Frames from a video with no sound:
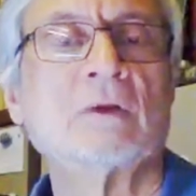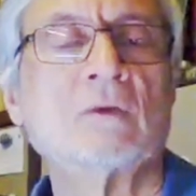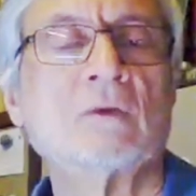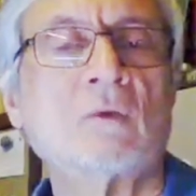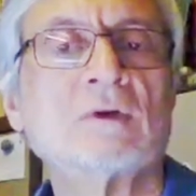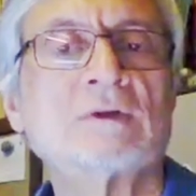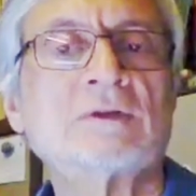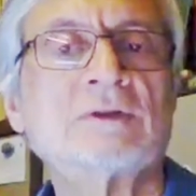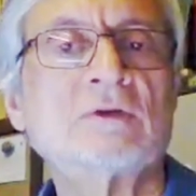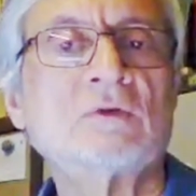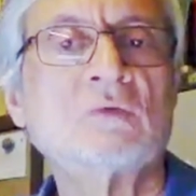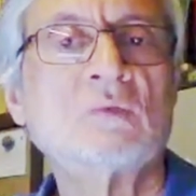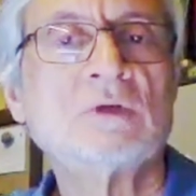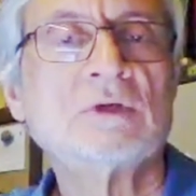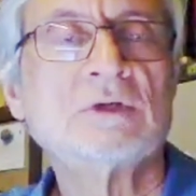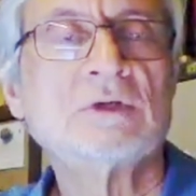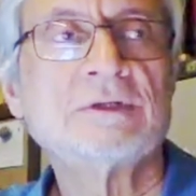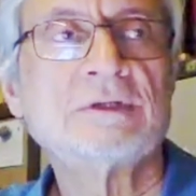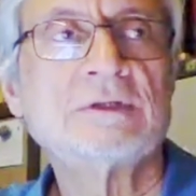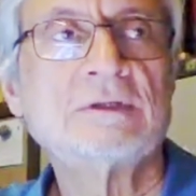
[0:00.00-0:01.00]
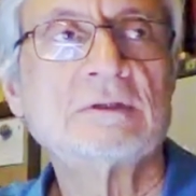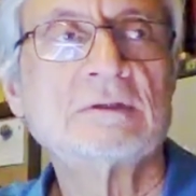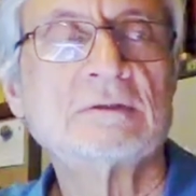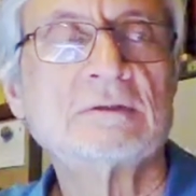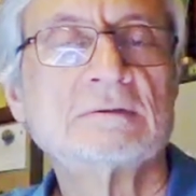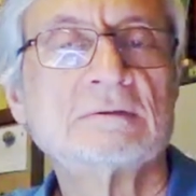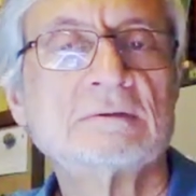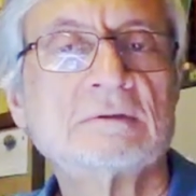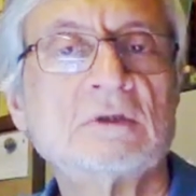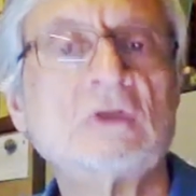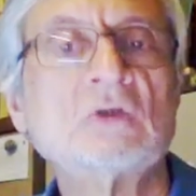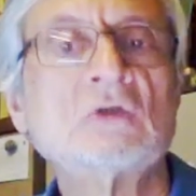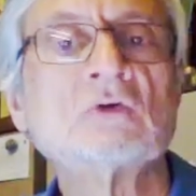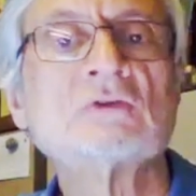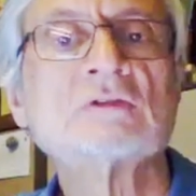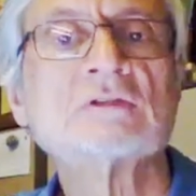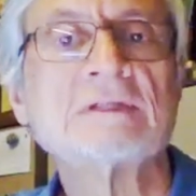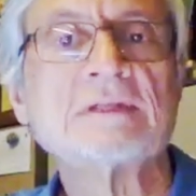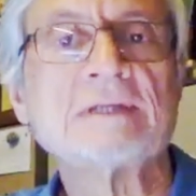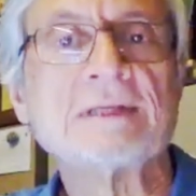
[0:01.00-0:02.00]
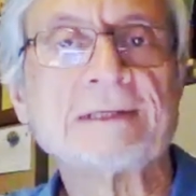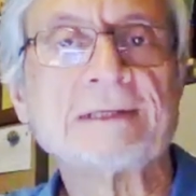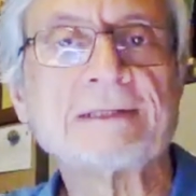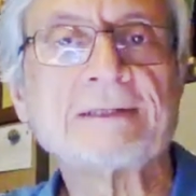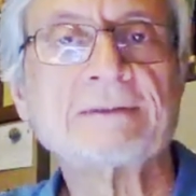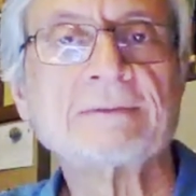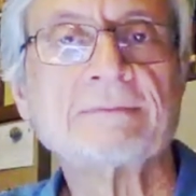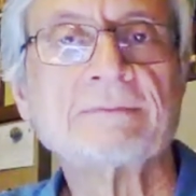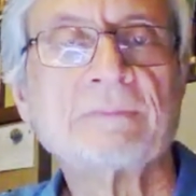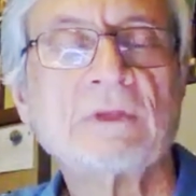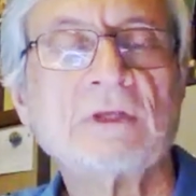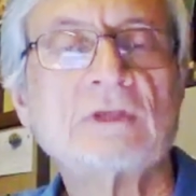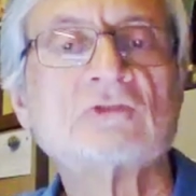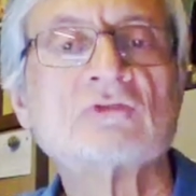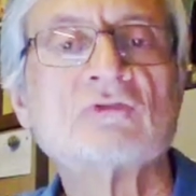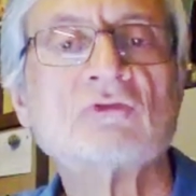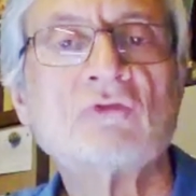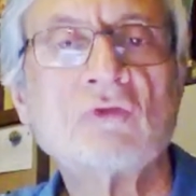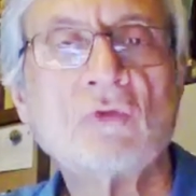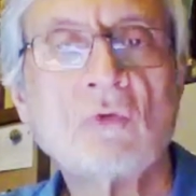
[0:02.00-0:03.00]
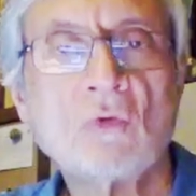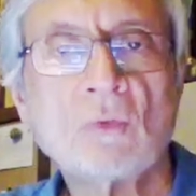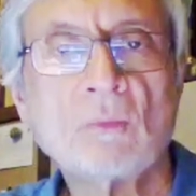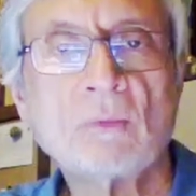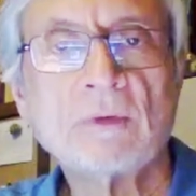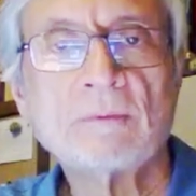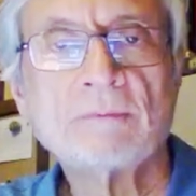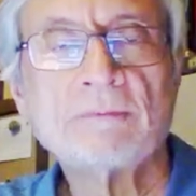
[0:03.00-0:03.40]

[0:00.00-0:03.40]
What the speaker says: what the word looks like, its form.